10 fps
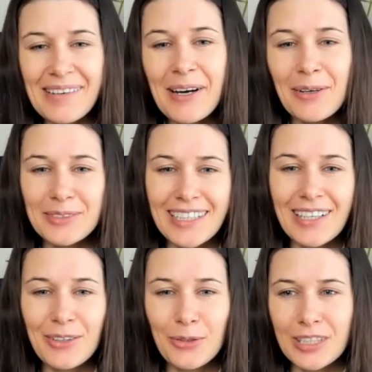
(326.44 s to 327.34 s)
somehow
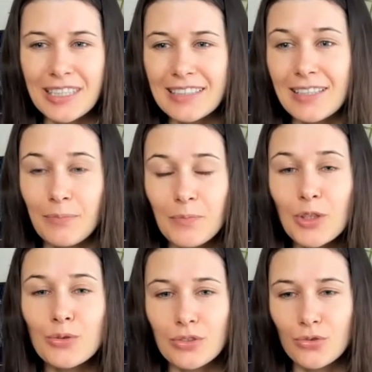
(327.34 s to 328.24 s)
they usually
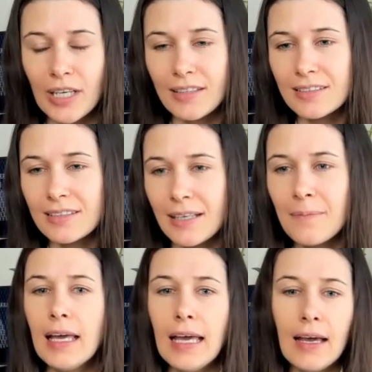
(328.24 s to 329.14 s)
use the trends. Yeah.
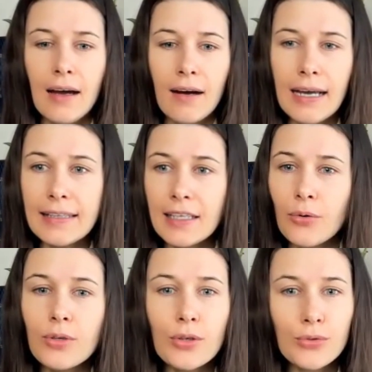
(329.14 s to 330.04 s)
Uh, and
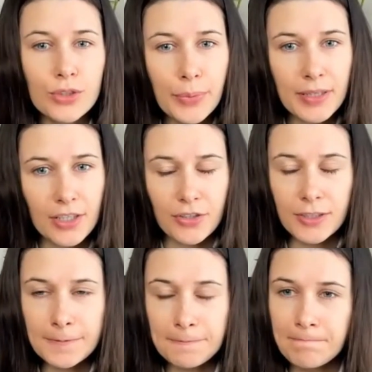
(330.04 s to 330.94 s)
now we'll go to the
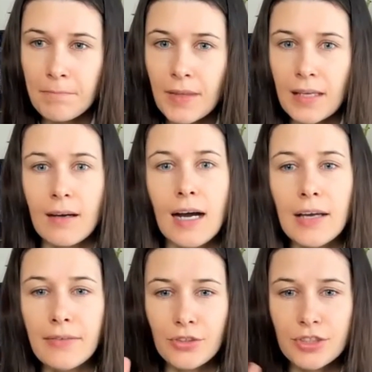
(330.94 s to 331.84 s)
predictions. Uh,
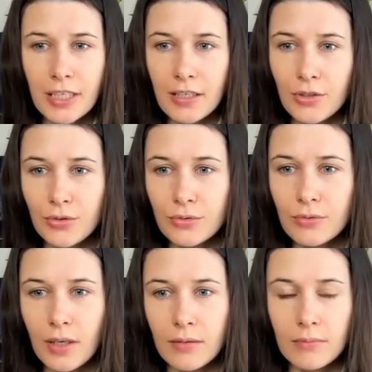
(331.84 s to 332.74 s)
I will share
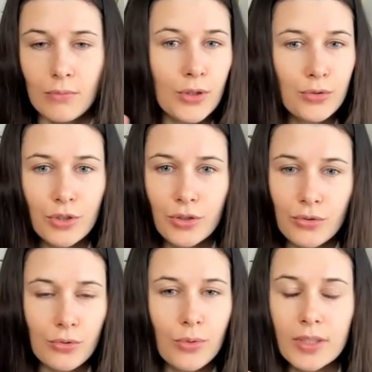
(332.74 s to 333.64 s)
you um, what you need
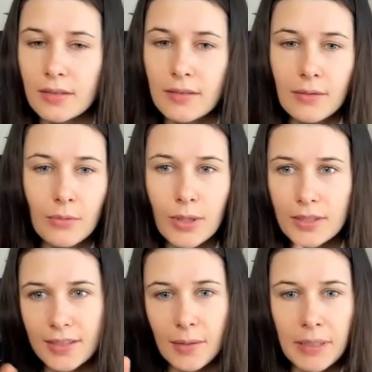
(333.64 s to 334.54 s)
to do, what
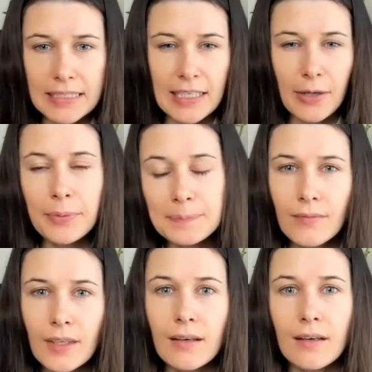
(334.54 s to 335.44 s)
what step by step.
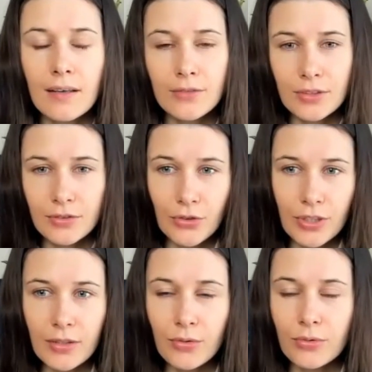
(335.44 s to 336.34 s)
Uh, on the
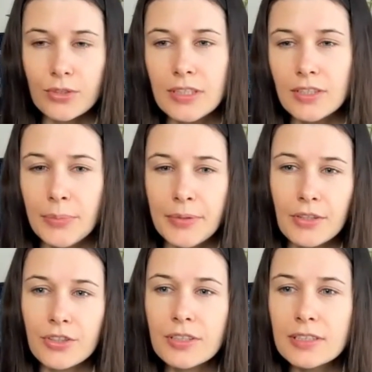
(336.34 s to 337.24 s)
screen, you will see the
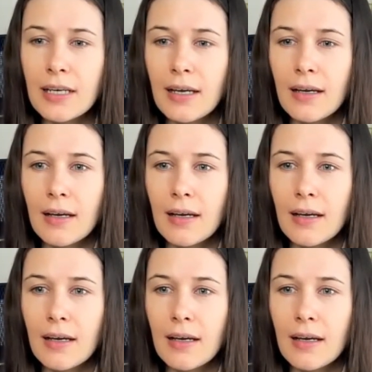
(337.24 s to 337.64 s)
predictions.